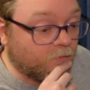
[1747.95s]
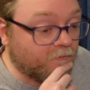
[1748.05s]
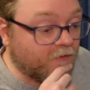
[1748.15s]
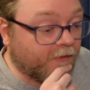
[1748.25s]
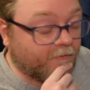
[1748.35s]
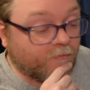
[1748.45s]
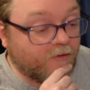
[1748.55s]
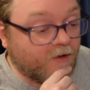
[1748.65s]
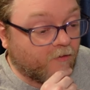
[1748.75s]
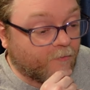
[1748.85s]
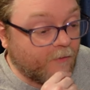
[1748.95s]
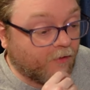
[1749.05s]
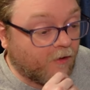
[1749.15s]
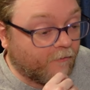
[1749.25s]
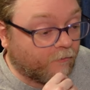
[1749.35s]
revealing some of the other
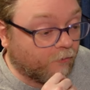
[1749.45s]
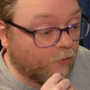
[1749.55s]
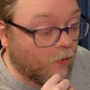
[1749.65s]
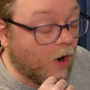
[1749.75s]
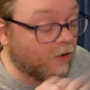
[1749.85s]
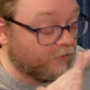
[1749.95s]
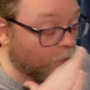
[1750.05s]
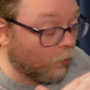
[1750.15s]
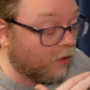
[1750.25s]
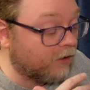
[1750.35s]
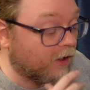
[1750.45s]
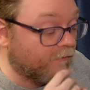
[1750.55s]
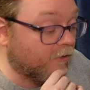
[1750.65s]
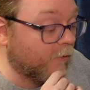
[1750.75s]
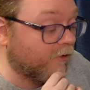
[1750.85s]
people on the crew who aren't working
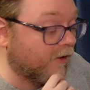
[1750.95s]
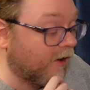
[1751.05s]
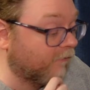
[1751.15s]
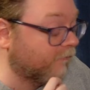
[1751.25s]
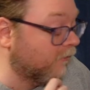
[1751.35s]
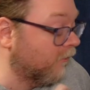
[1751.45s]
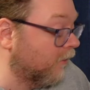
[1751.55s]
in the Lower Decks.